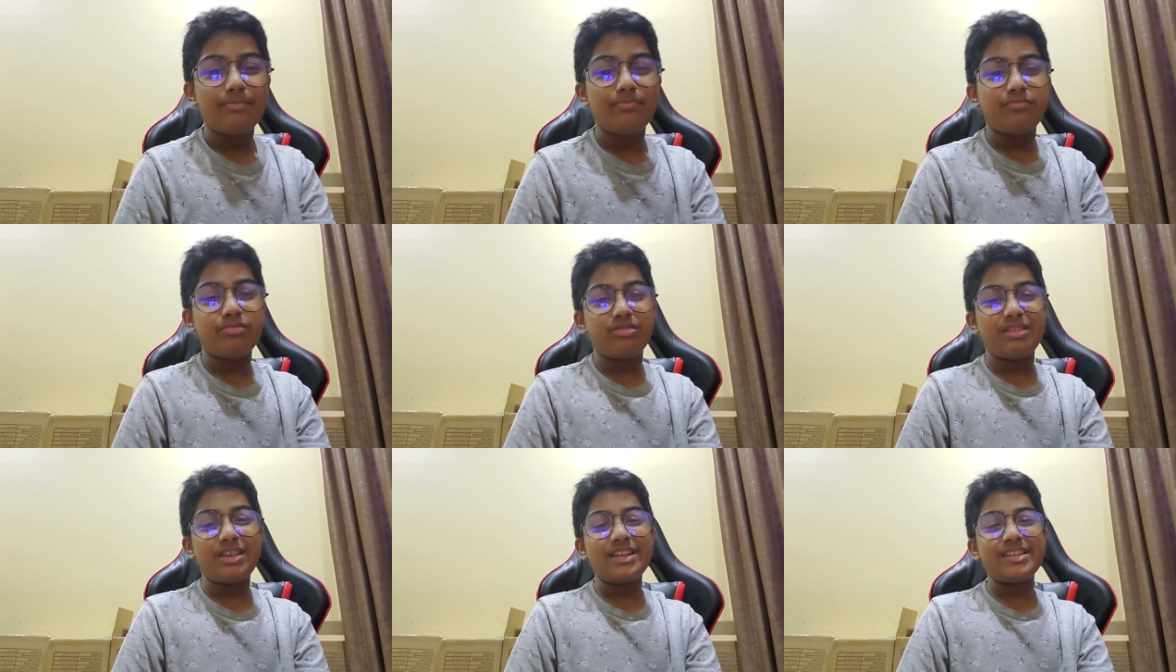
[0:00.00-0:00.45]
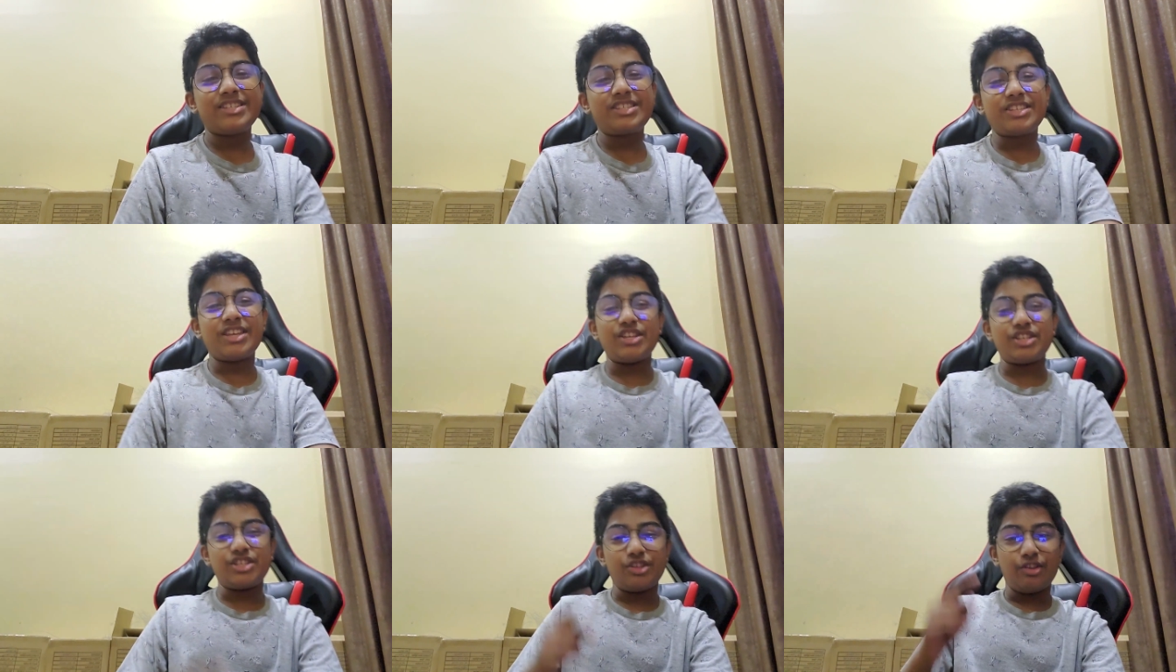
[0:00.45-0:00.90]

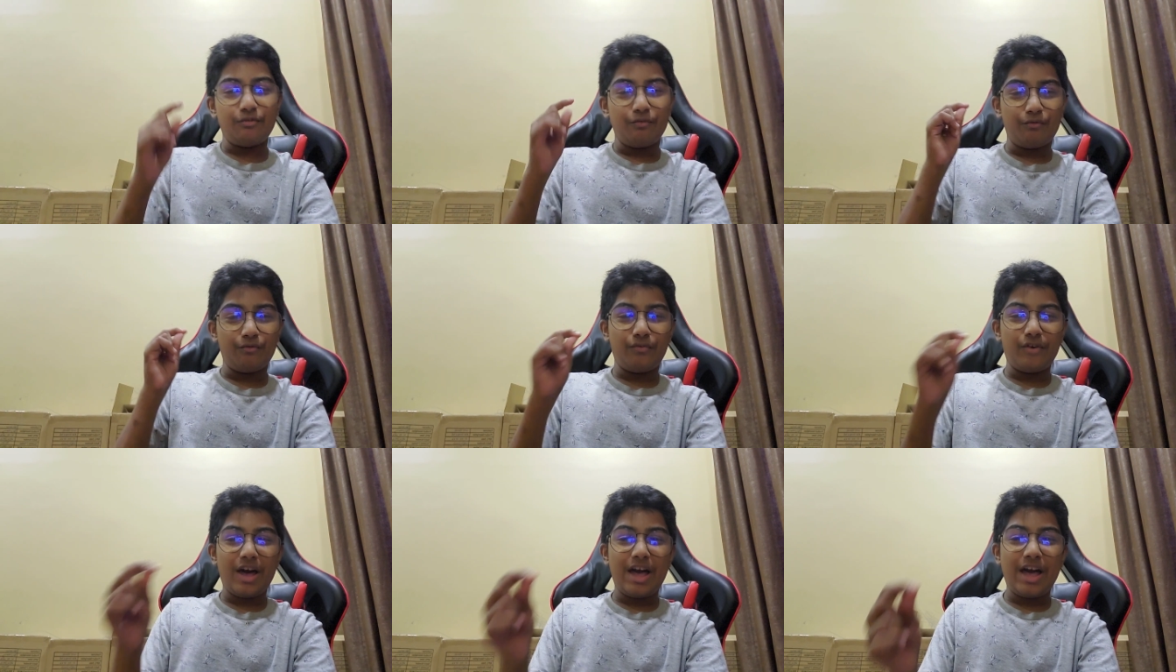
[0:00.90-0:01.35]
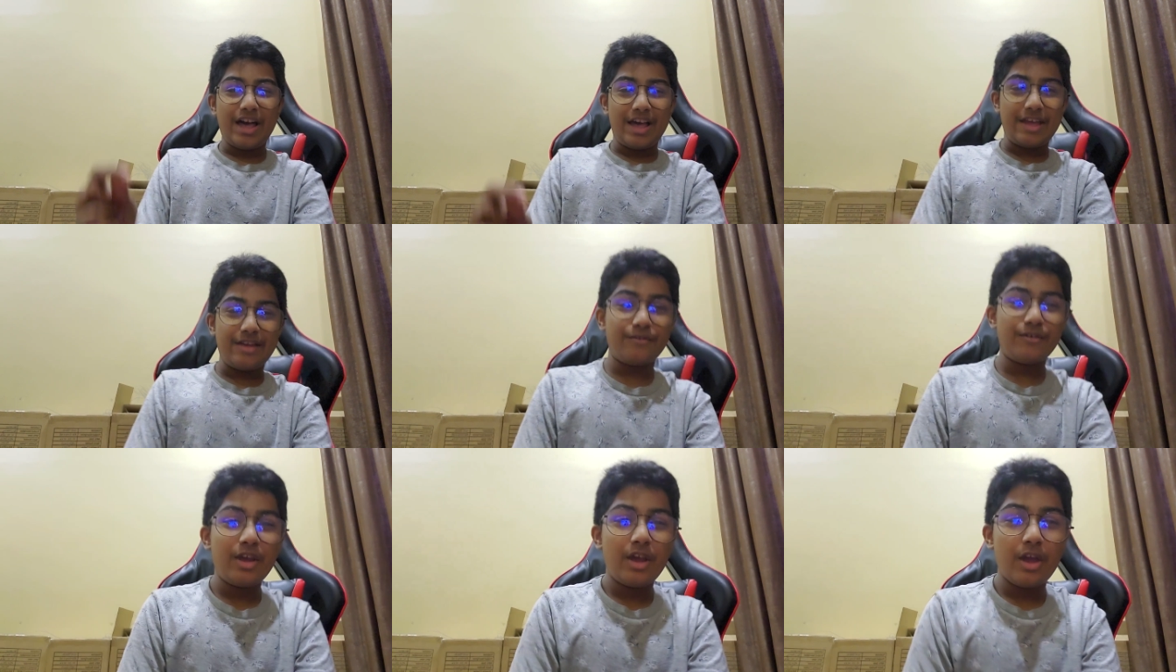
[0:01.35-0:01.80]
playstation
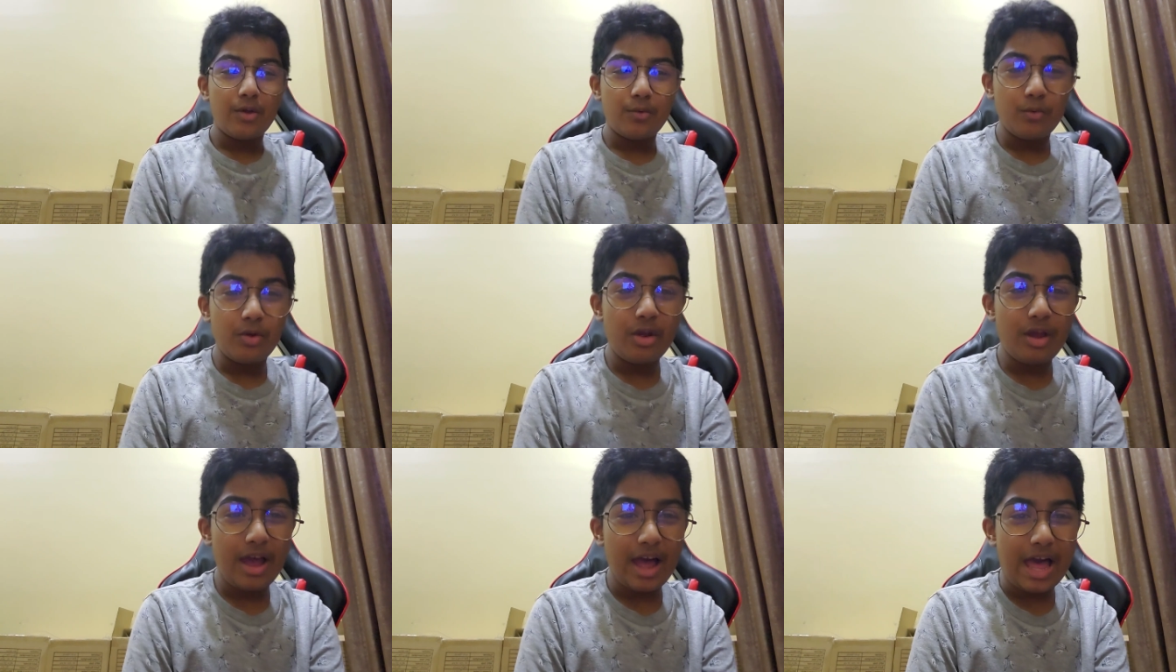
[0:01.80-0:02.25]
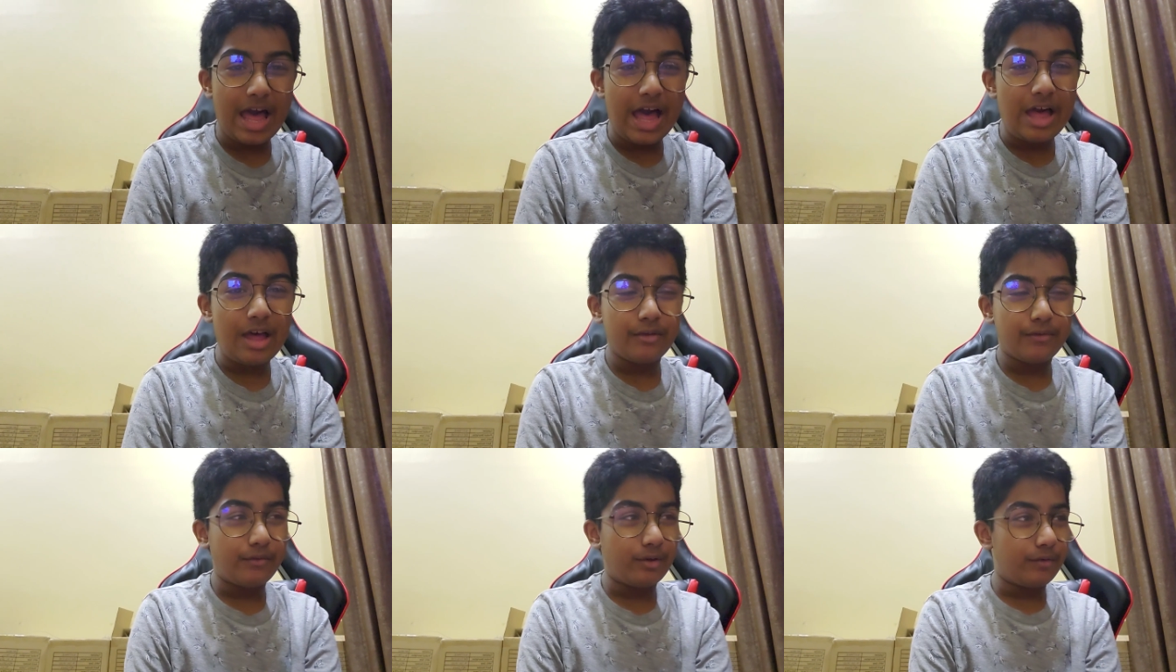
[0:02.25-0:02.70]
5 will
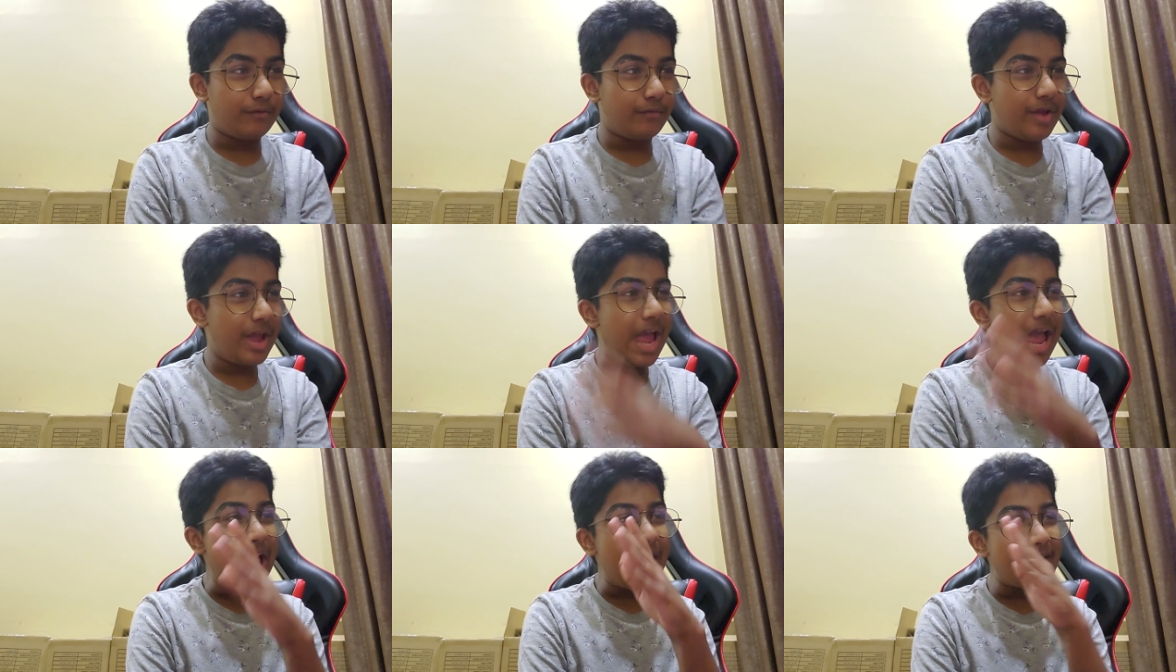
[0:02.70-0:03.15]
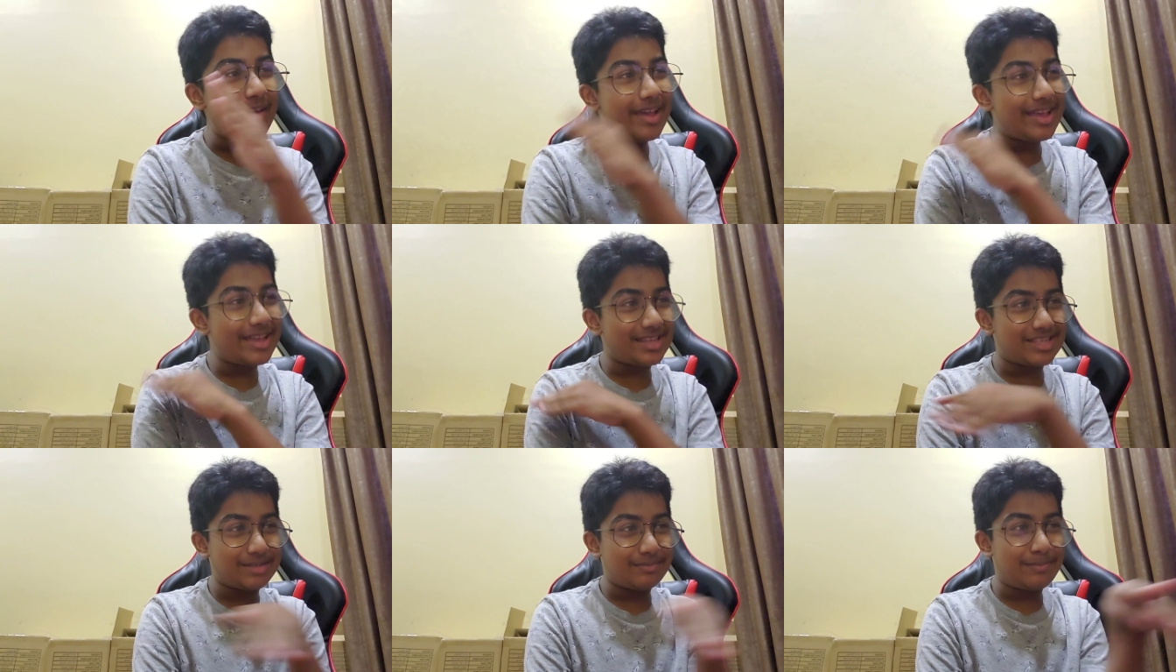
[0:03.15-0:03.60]
have a
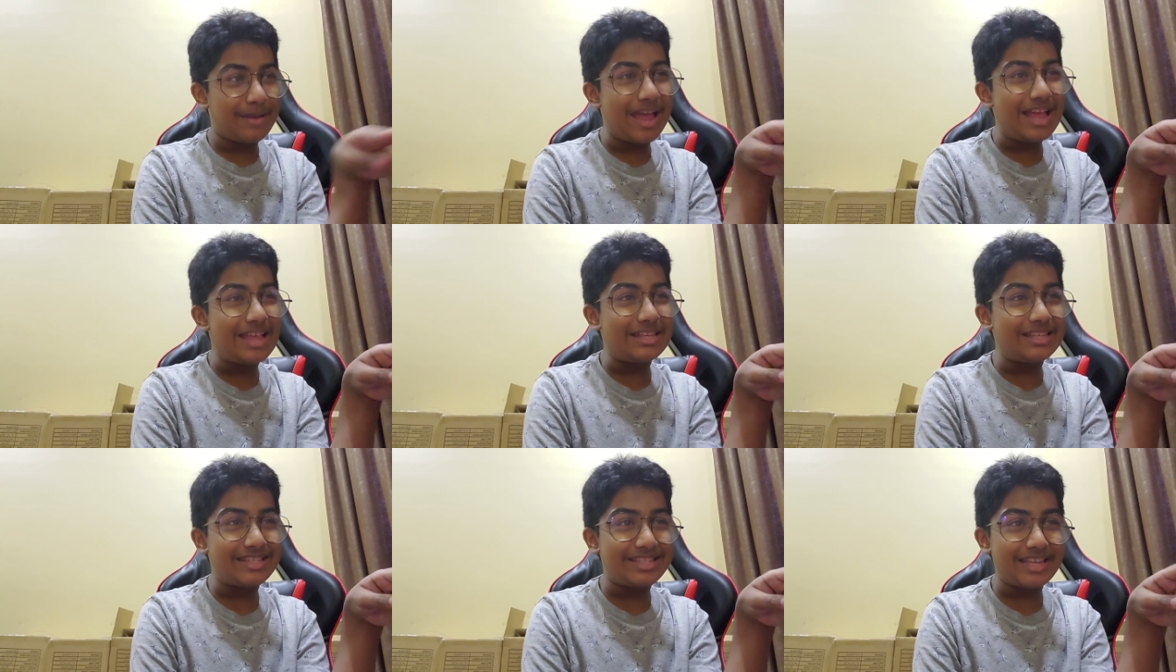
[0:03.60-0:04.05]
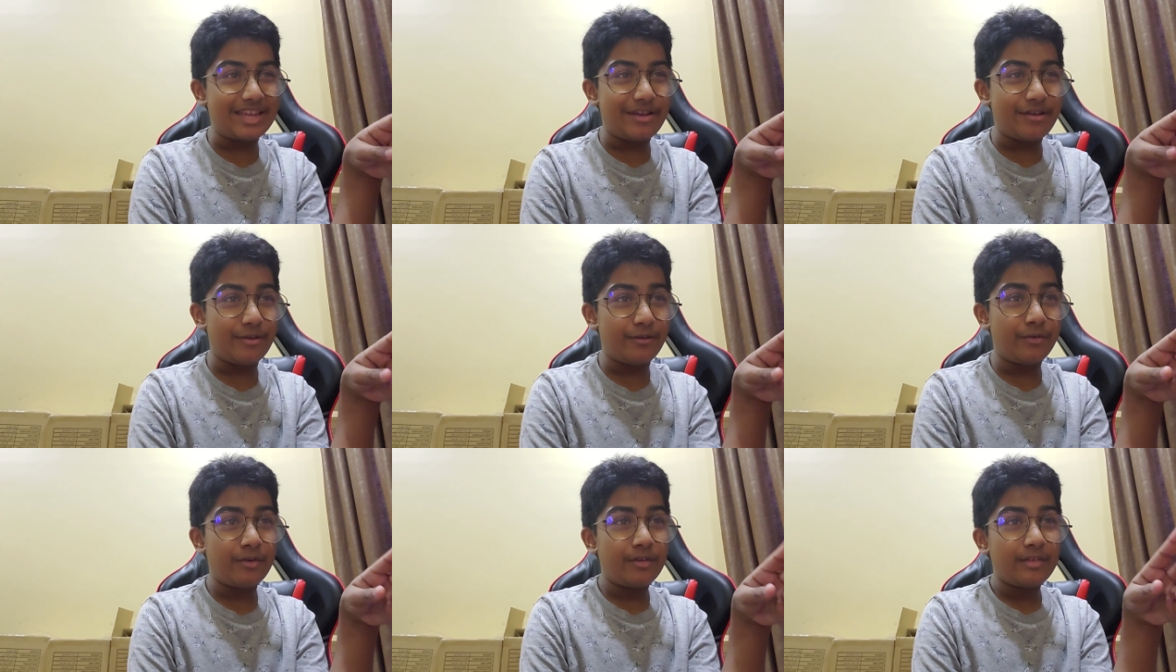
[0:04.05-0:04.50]
very
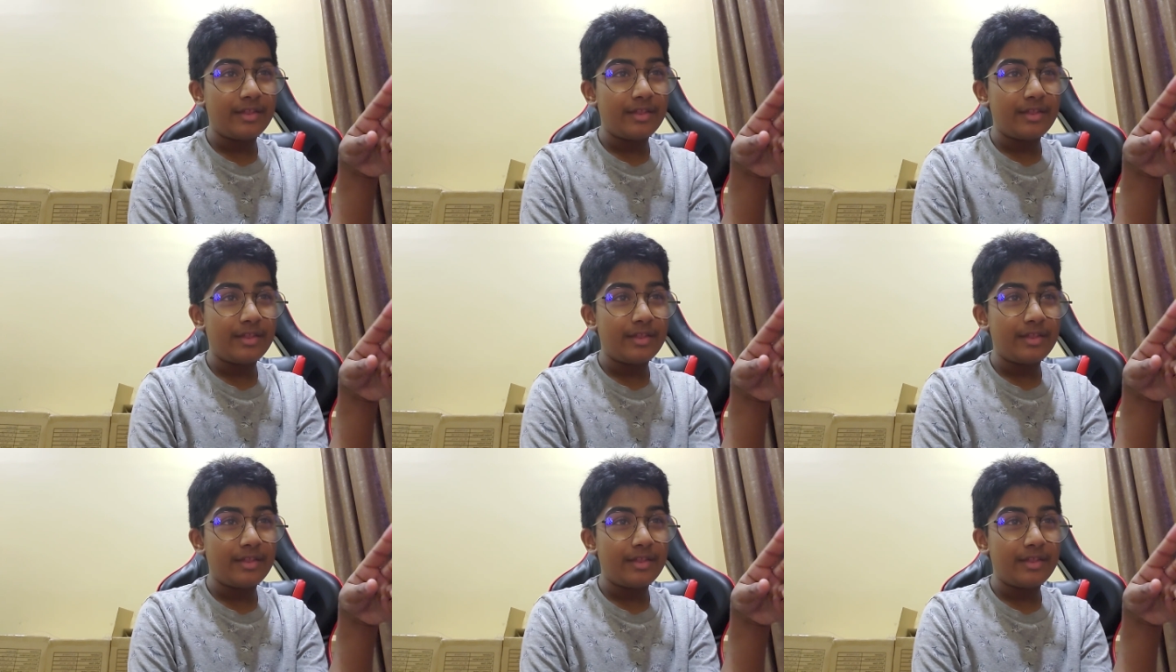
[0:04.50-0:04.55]
expensive